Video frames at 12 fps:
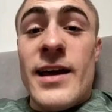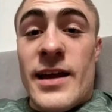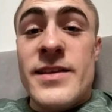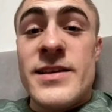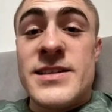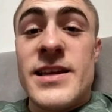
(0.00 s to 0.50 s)
I
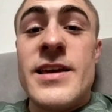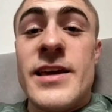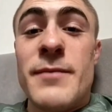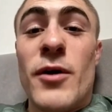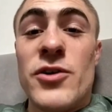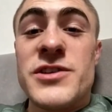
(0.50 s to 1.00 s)
like the city
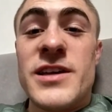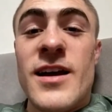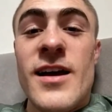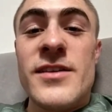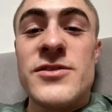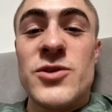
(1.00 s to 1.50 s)
kickboxing
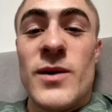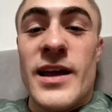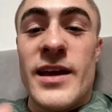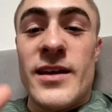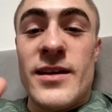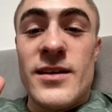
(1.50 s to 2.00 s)
guys. So I like